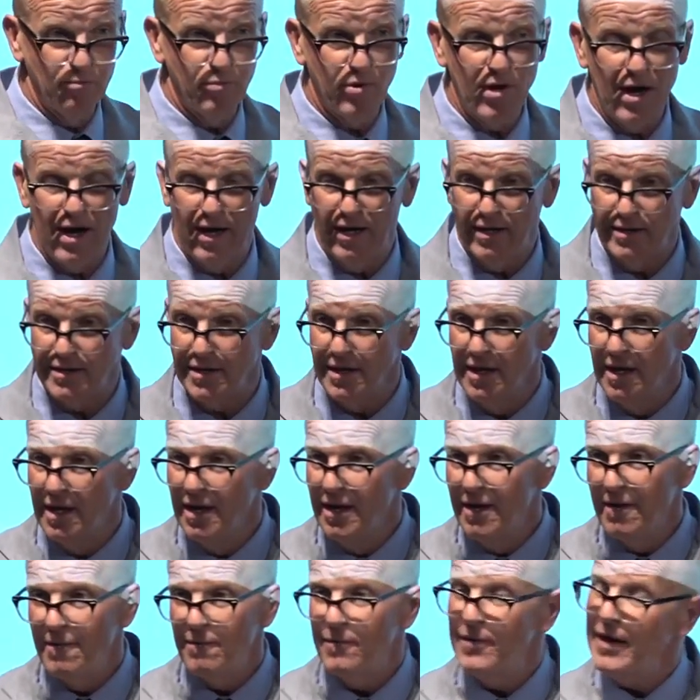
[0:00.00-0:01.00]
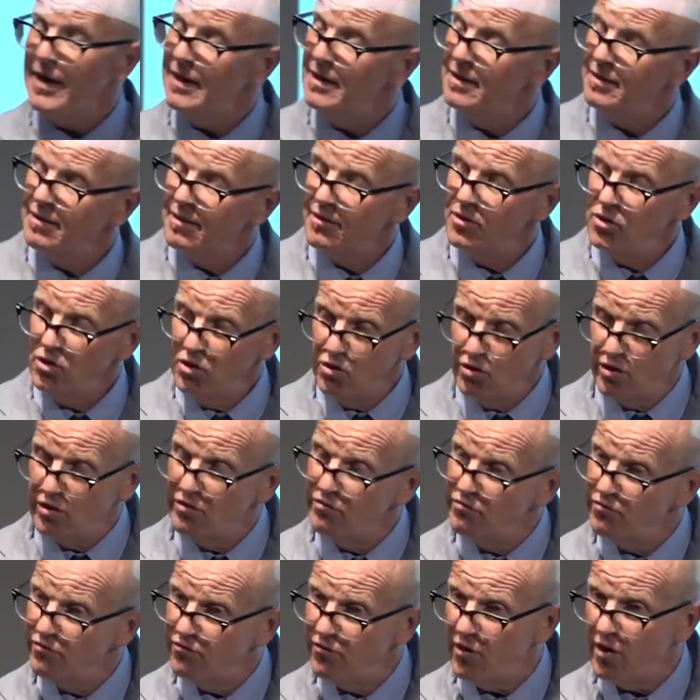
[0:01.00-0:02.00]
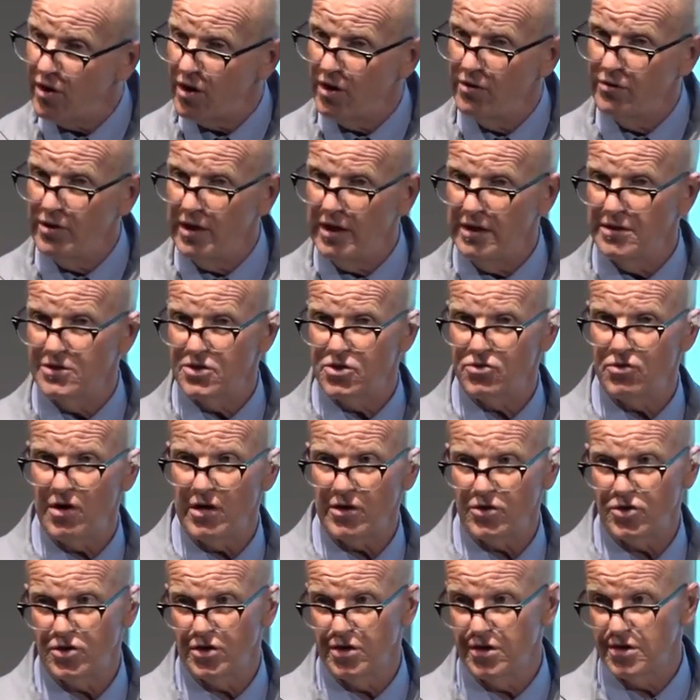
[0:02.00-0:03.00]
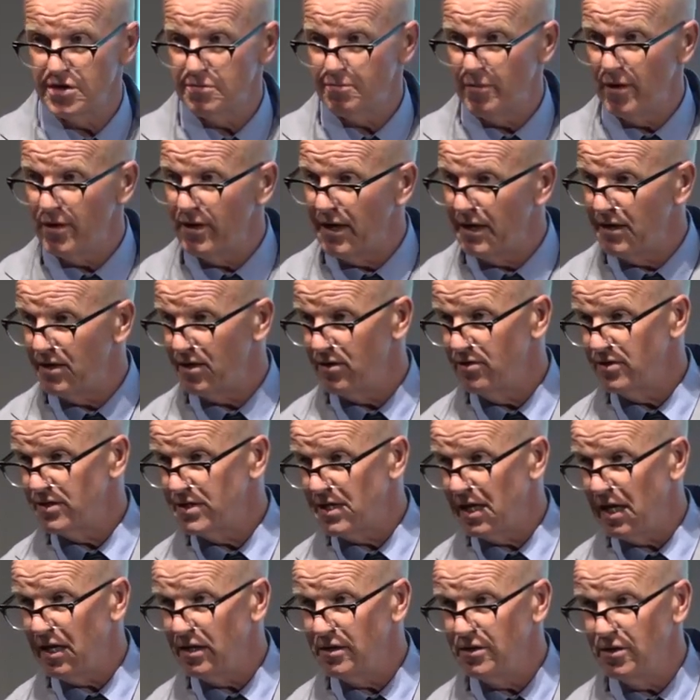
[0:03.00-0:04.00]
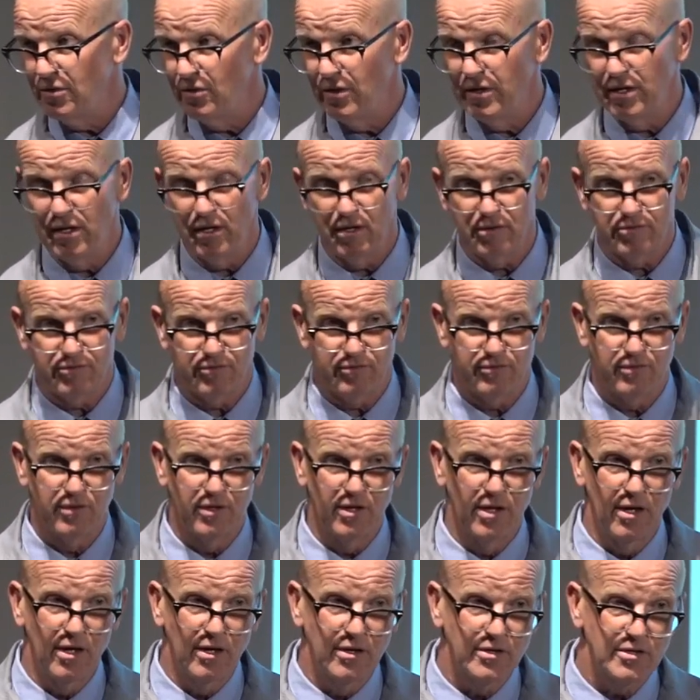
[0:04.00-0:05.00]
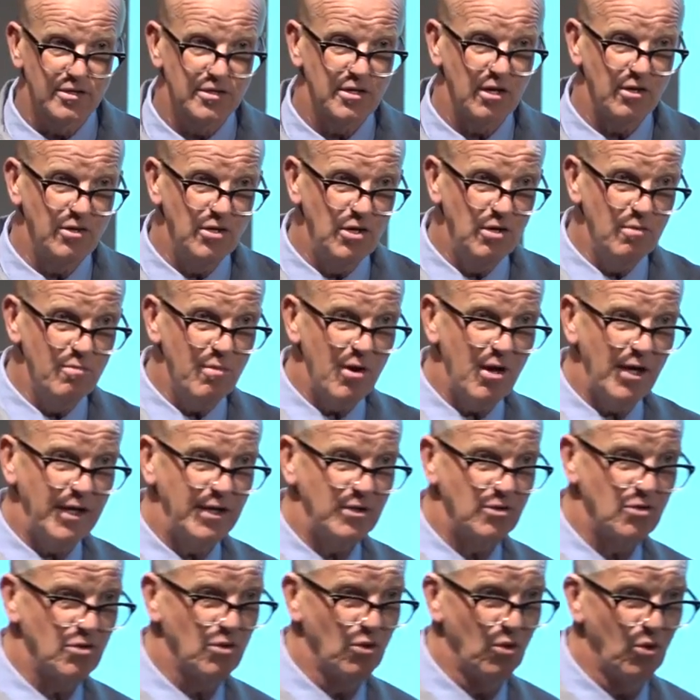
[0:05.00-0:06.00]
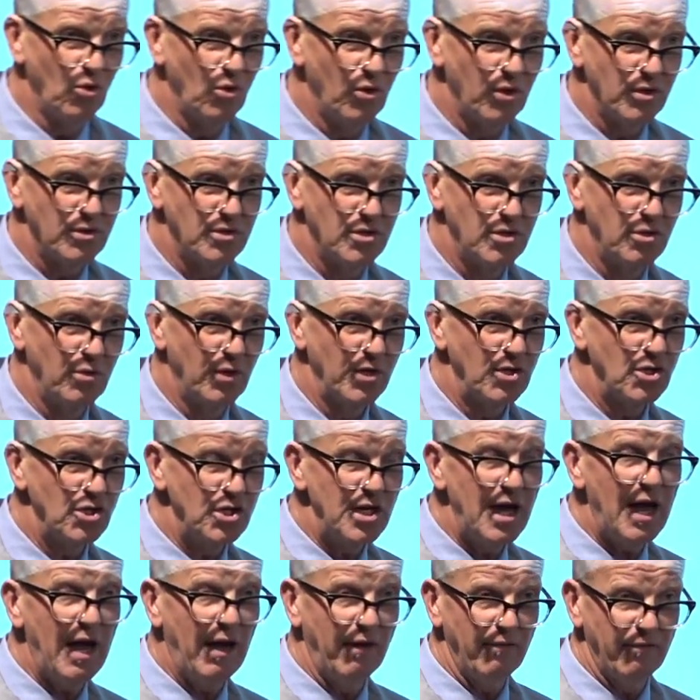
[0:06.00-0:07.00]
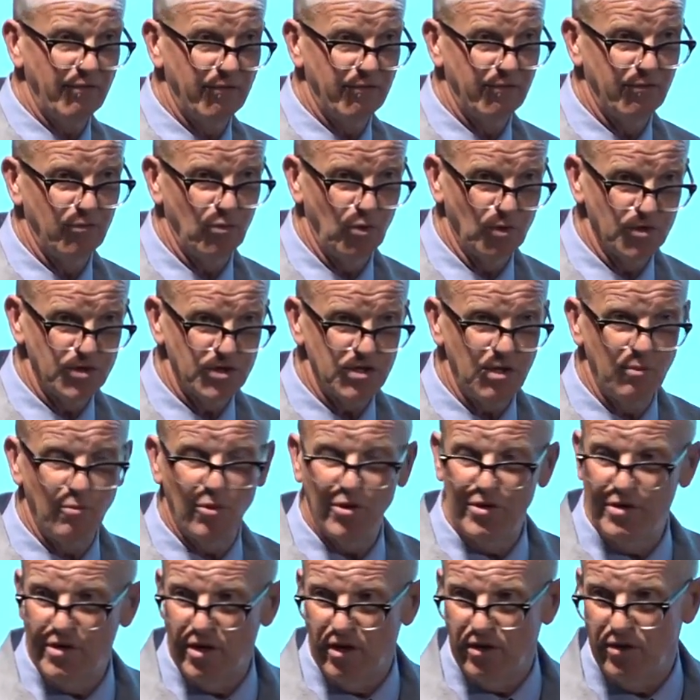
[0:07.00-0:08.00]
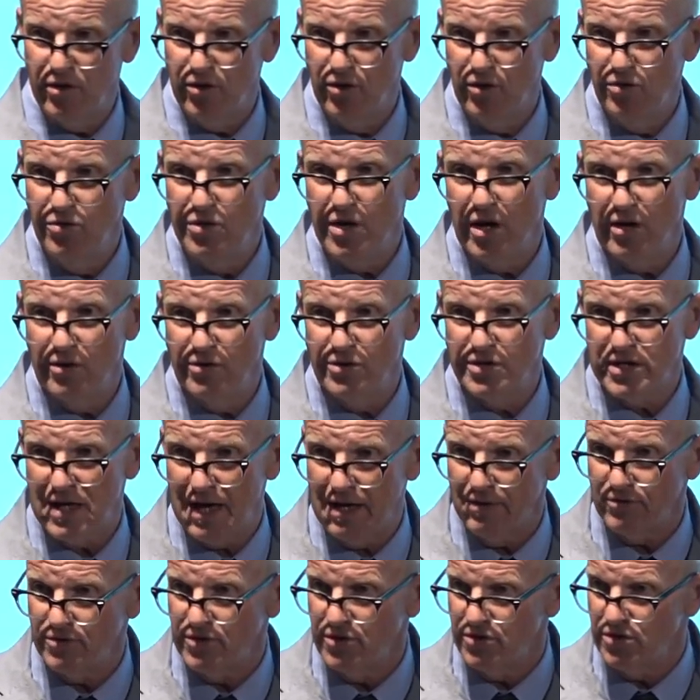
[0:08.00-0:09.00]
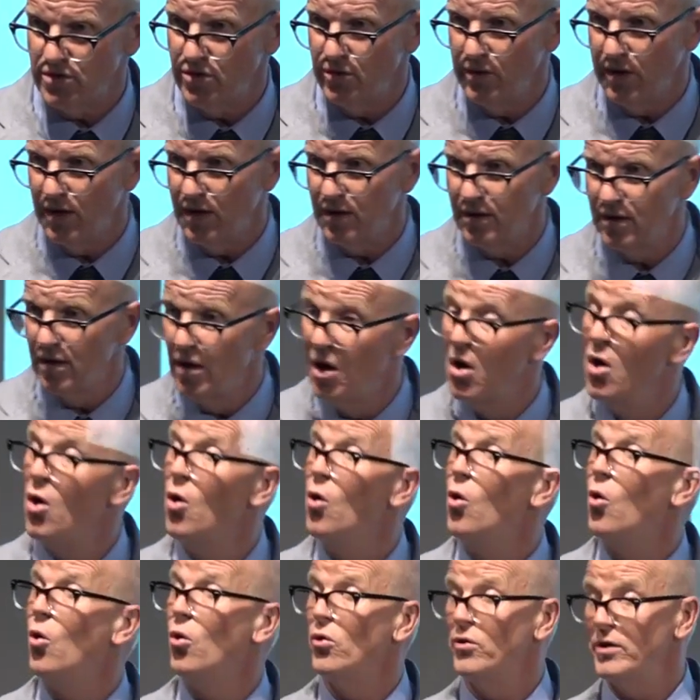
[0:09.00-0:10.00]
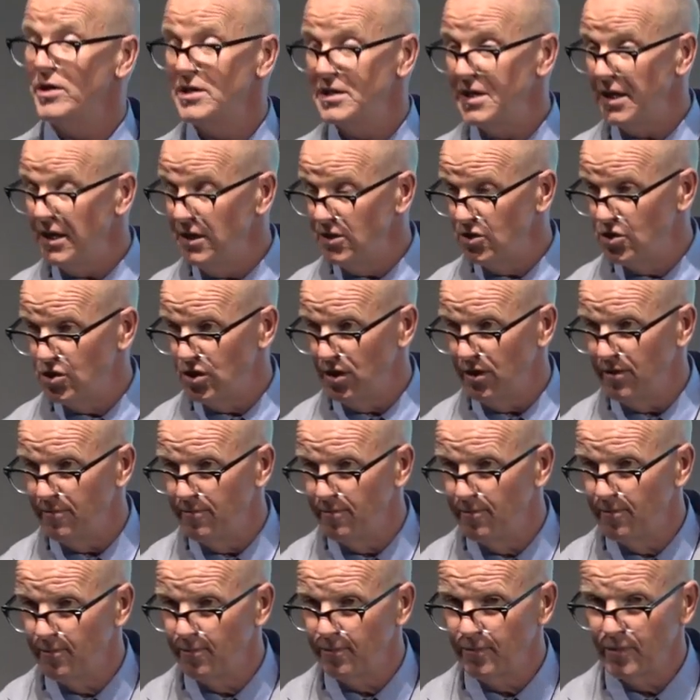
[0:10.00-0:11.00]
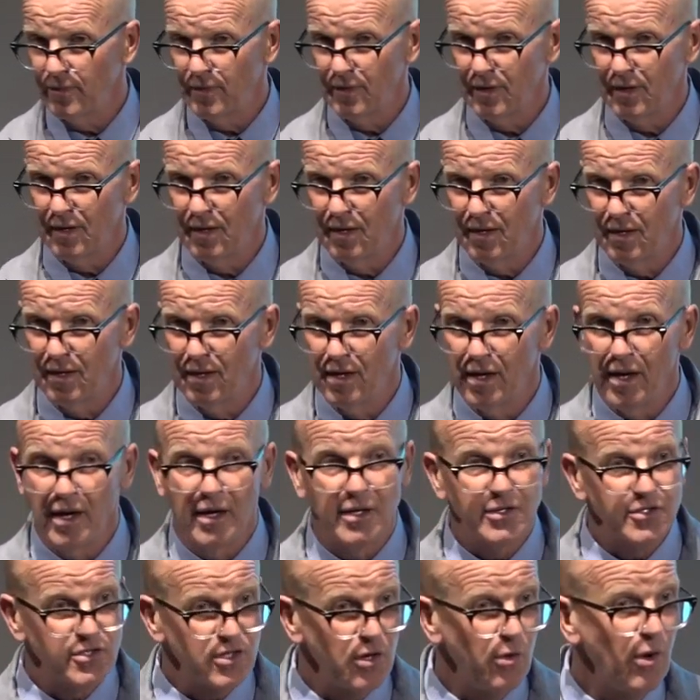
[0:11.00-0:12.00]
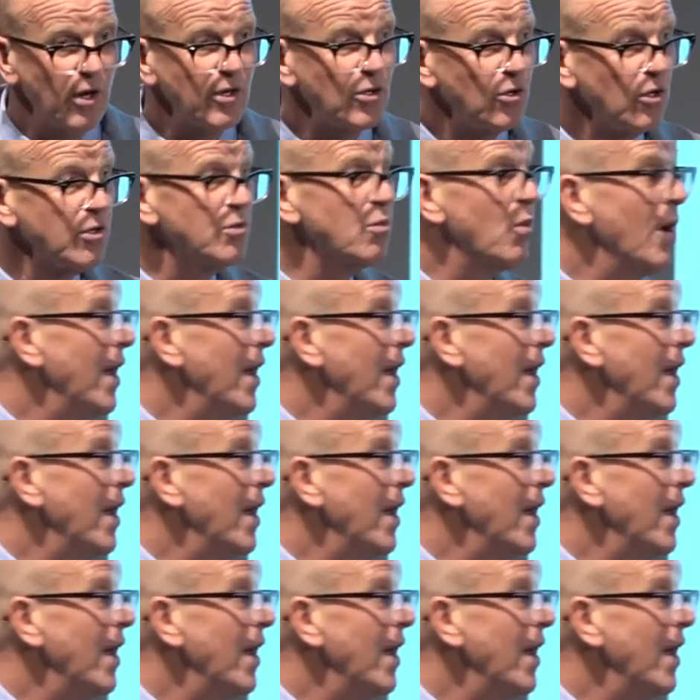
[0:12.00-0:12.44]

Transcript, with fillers: bread, then you can follow the instructions, but they don't tell you enough. So you might talk to a chef or someone who knows how to do it, or a teacher. So a good